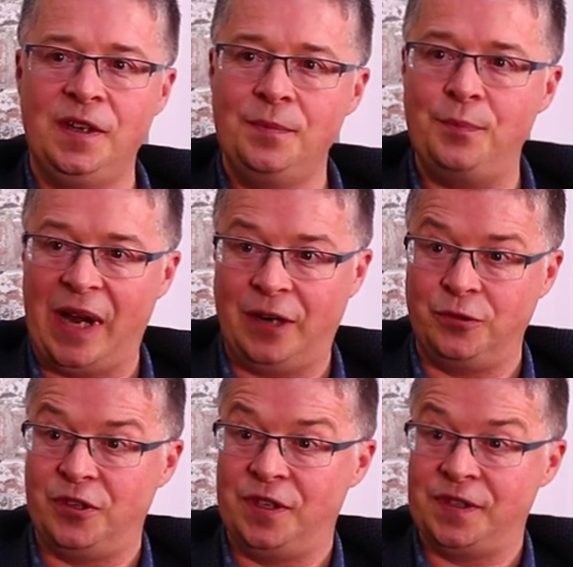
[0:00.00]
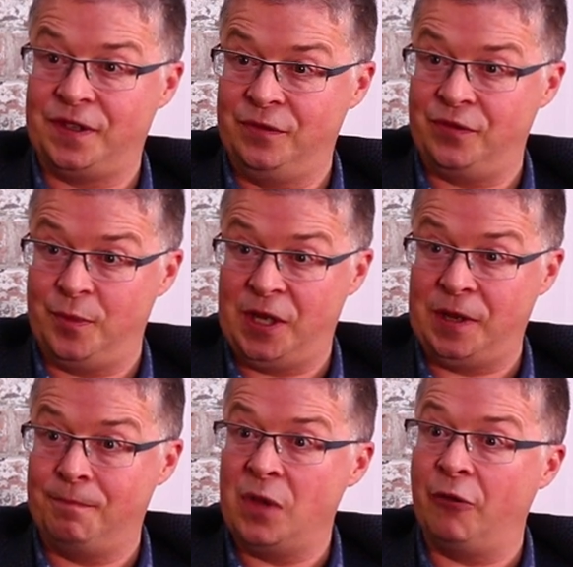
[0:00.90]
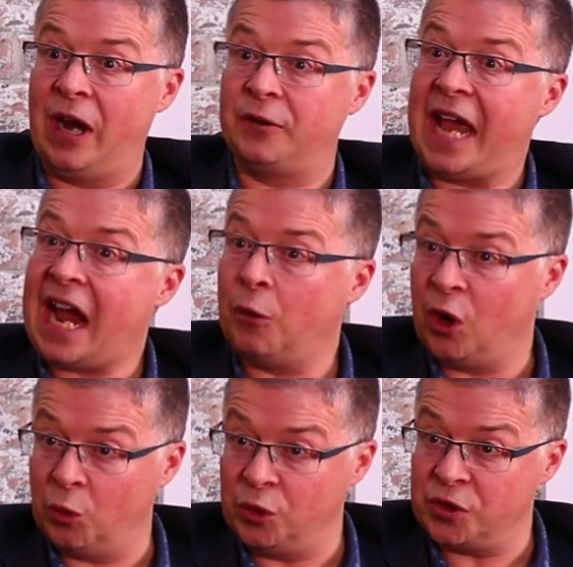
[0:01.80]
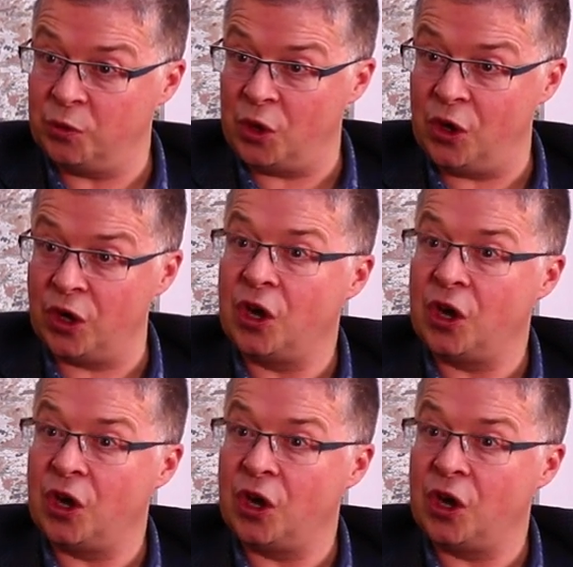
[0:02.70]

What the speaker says: boundaries for me around how I want to work,